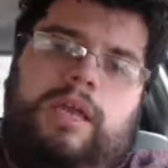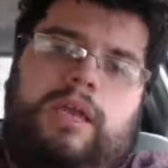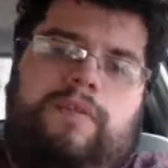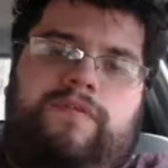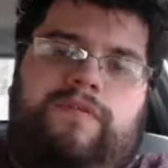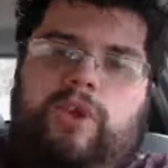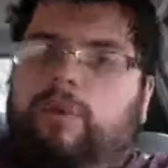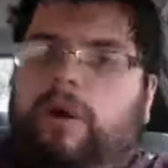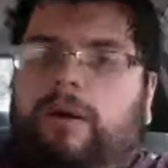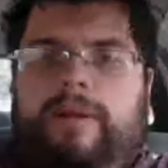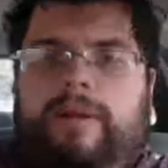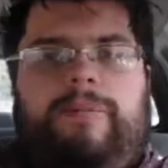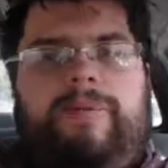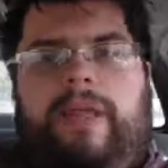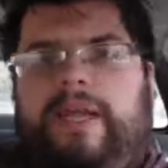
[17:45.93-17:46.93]
if you want
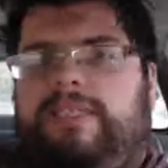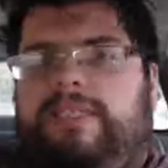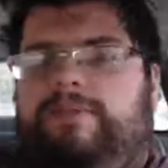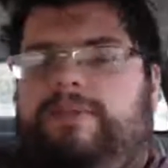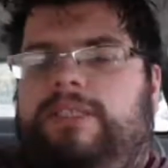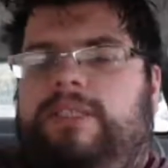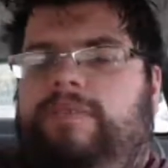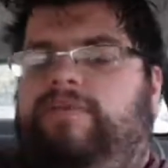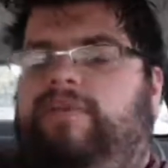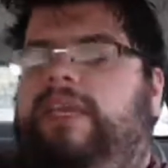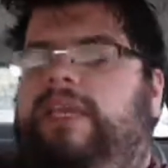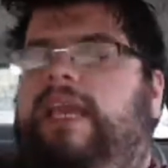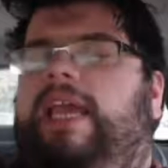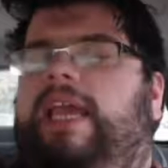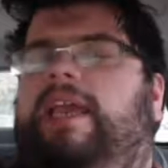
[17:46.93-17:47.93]
me to play a
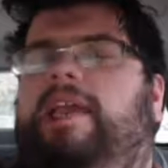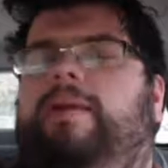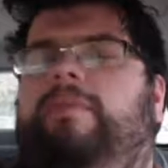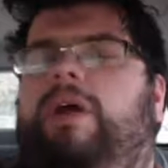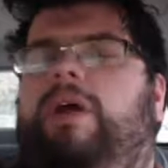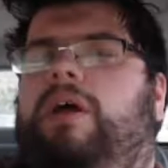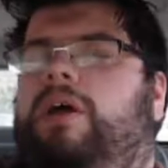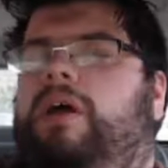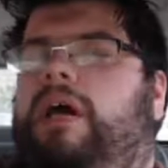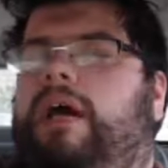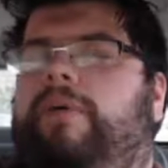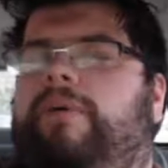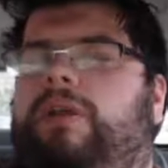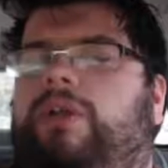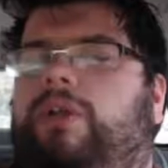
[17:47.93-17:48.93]
specific game,
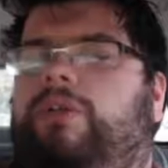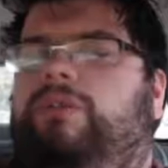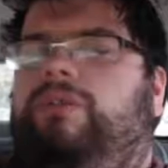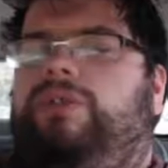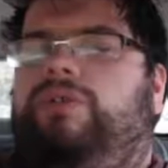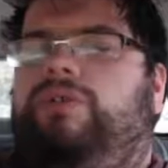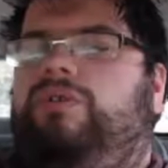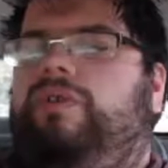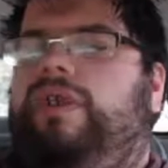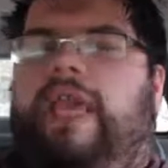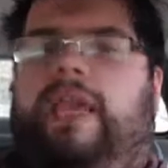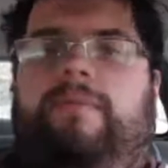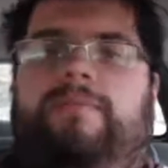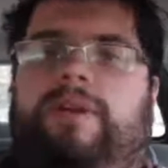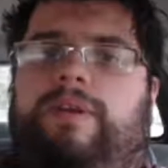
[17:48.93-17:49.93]
I would go to
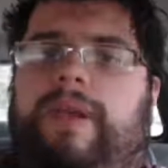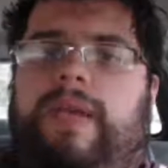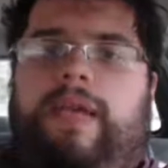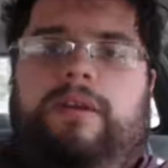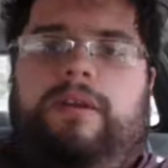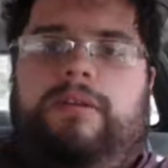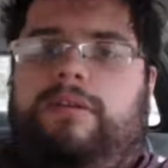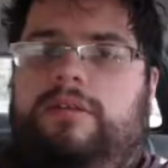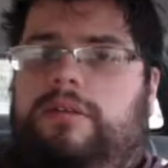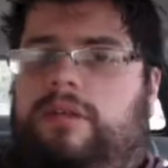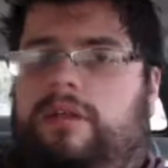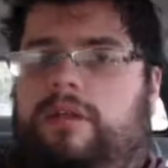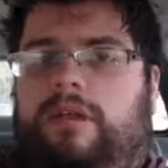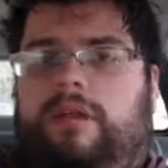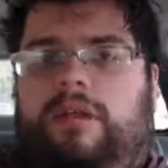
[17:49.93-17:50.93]
Game Debate.
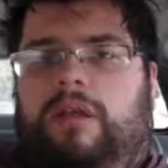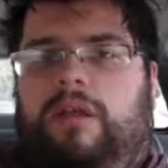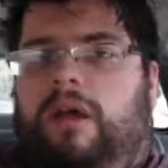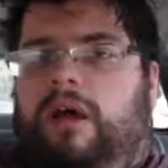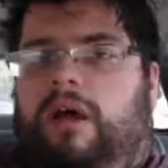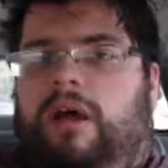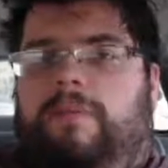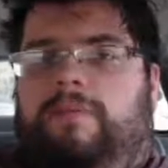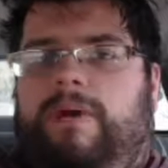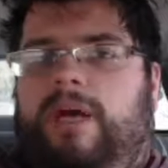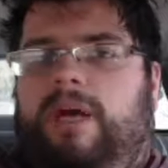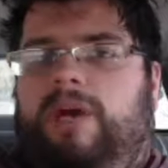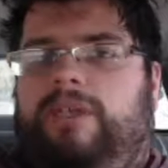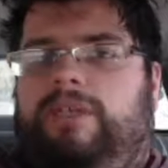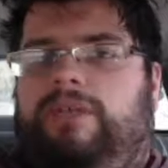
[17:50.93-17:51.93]
I
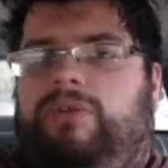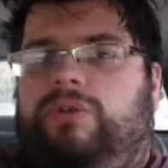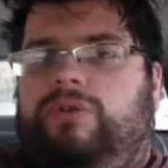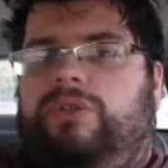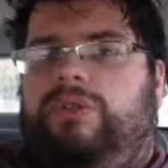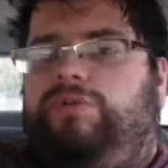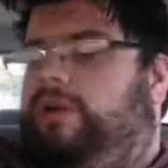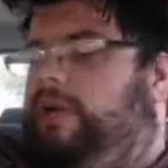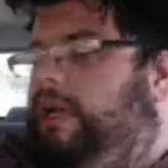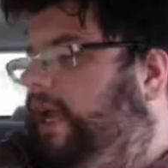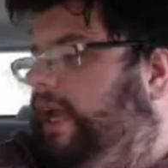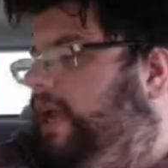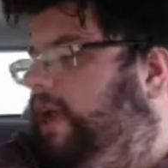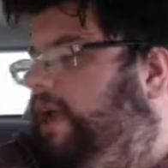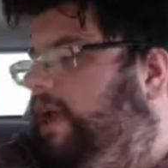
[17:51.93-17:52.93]
already told you what I
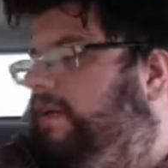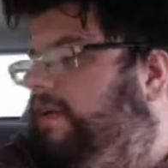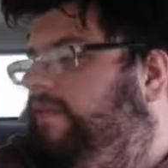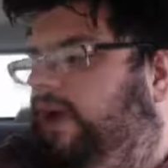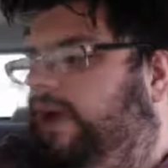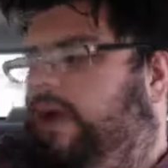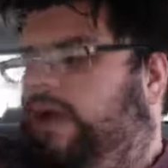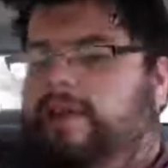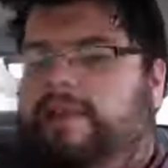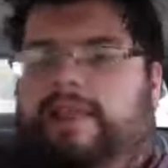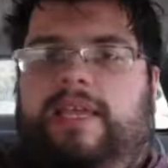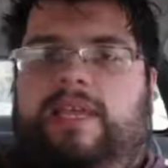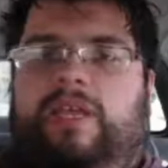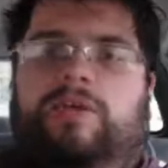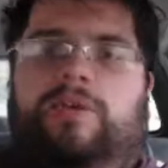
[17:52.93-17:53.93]
have. I
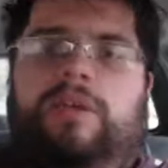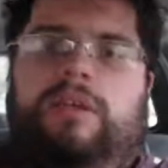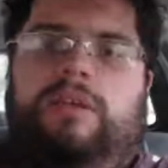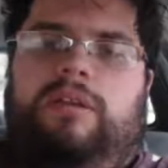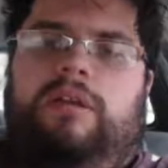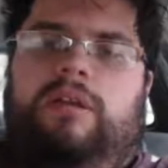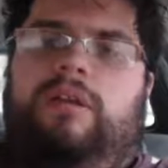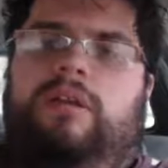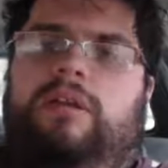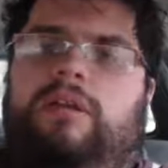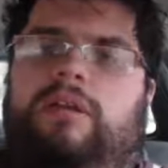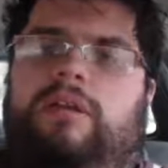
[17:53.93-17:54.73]
think you can